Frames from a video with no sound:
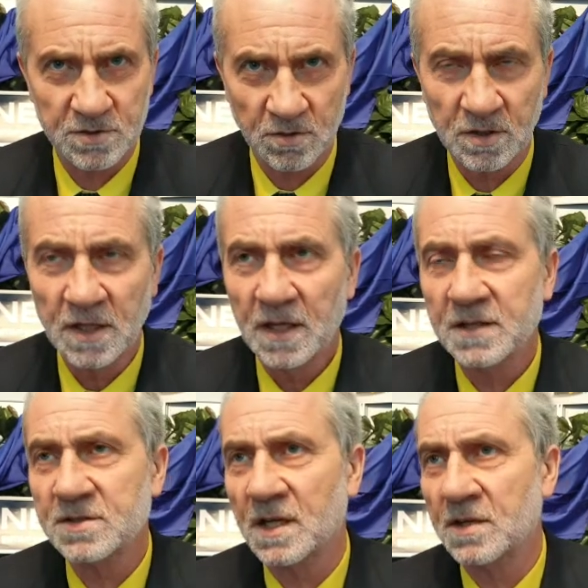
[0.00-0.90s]
So
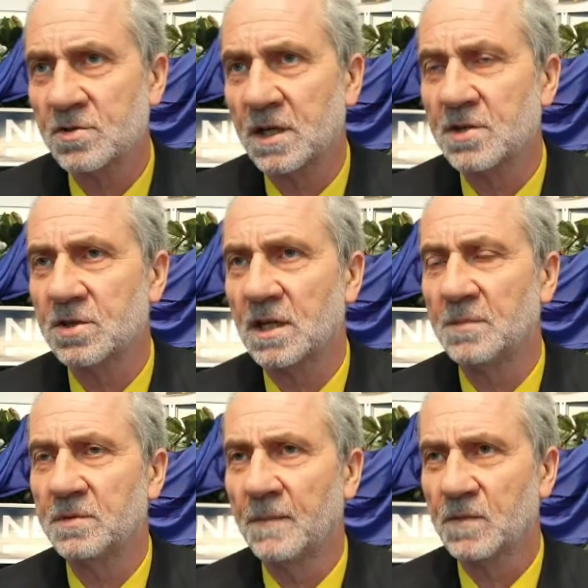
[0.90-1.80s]
it is an
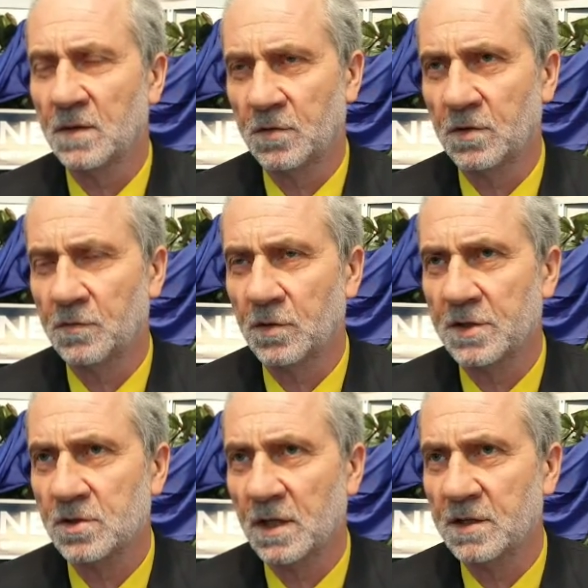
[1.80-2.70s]
educational for
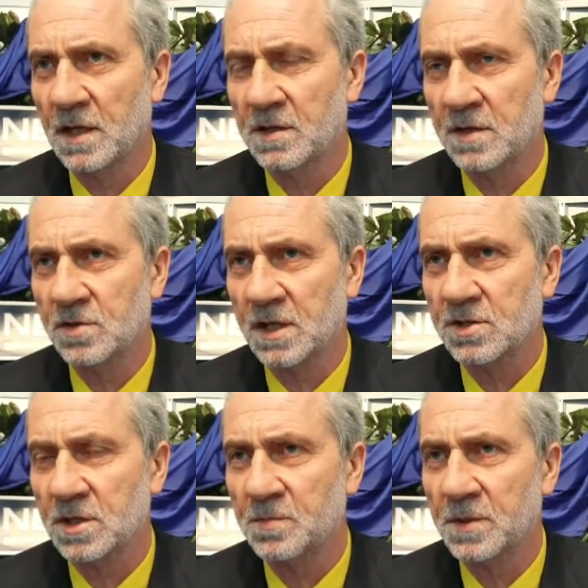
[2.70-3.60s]

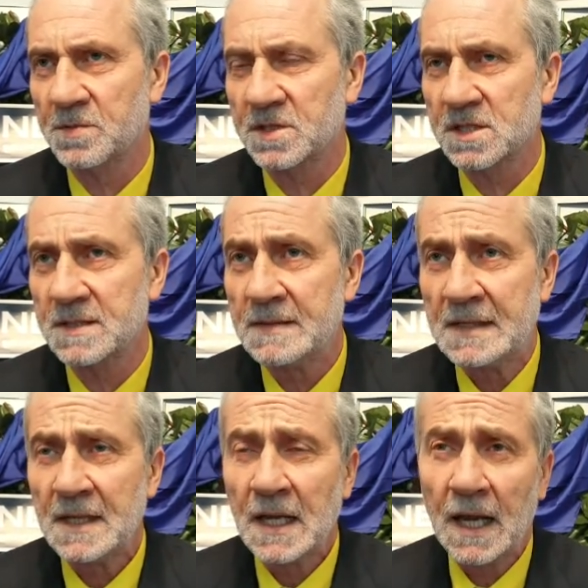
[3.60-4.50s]
education purposes.
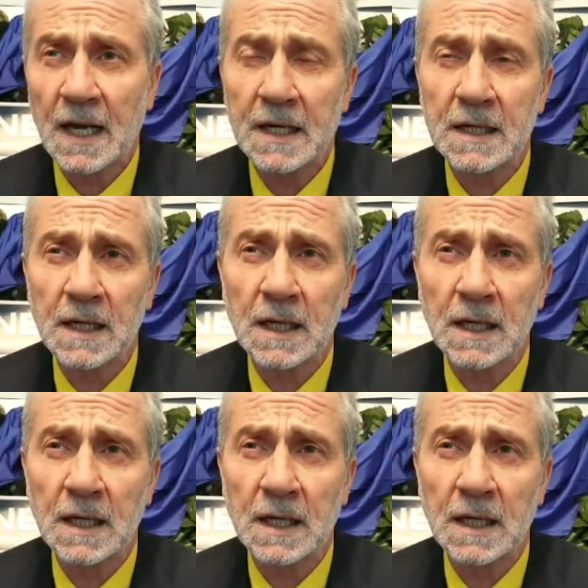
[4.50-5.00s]
And